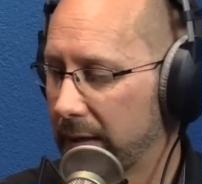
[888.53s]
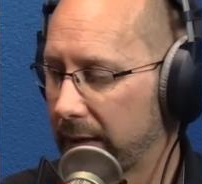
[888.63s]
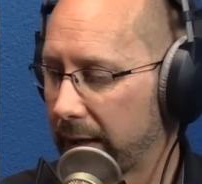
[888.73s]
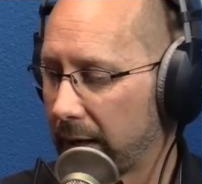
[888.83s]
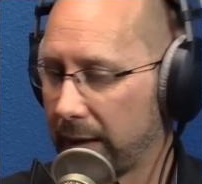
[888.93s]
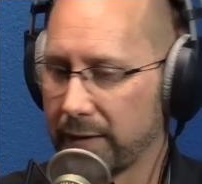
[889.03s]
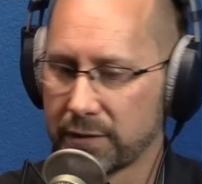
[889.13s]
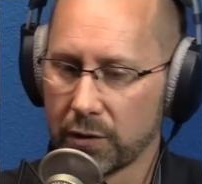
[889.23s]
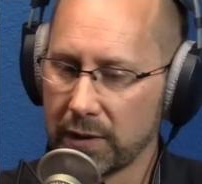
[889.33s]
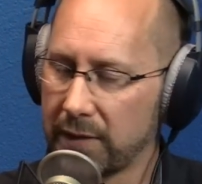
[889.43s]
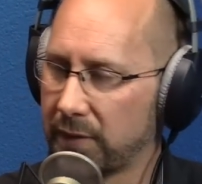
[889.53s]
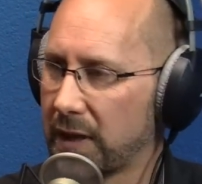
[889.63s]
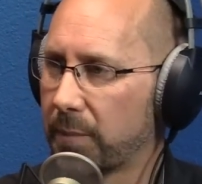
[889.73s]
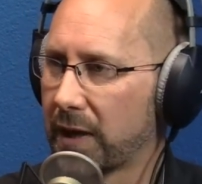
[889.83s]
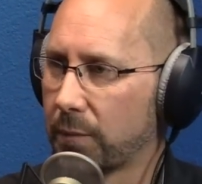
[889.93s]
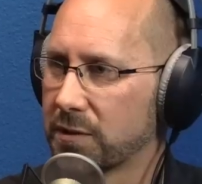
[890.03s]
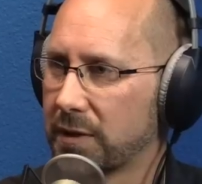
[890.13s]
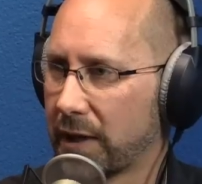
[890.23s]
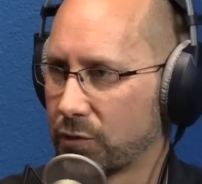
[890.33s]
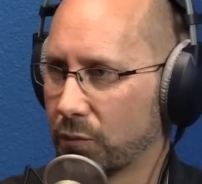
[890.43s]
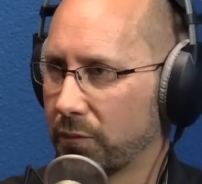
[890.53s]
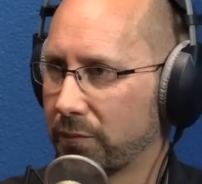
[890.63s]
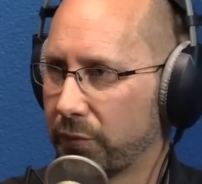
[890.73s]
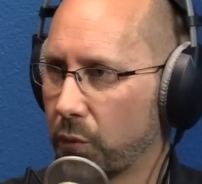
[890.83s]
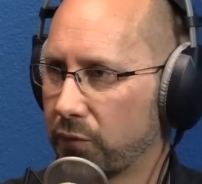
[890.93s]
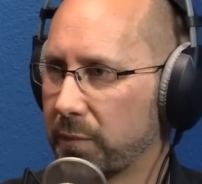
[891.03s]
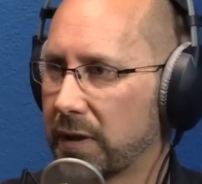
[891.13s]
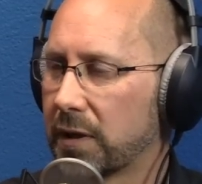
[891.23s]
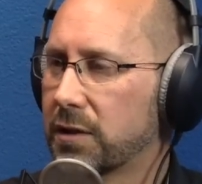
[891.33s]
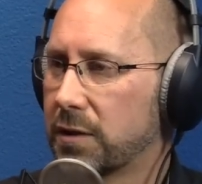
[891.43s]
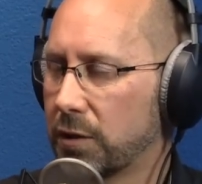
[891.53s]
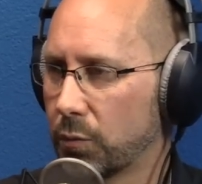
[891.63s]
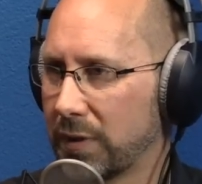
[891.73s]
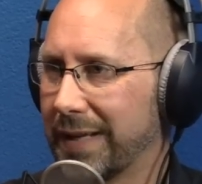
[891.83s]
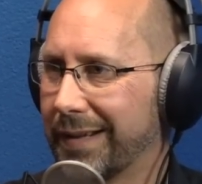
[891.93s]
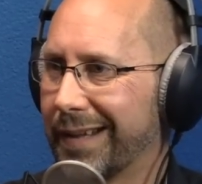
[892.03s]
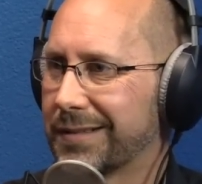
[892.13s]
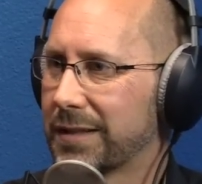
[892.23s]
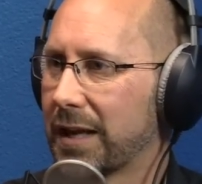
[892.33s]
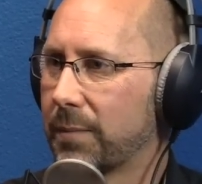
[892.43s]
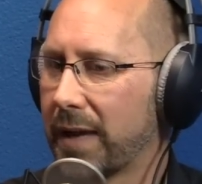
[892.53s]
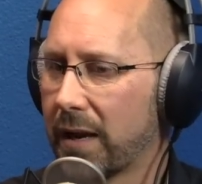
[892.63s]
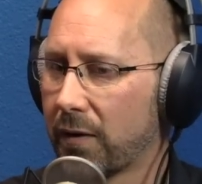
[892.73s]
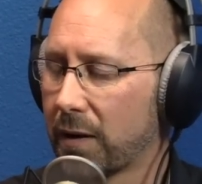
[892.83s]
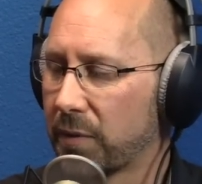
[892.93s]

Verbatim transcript: Uh, and so leaving eBay, it was a natural thought for me to continue in that same area,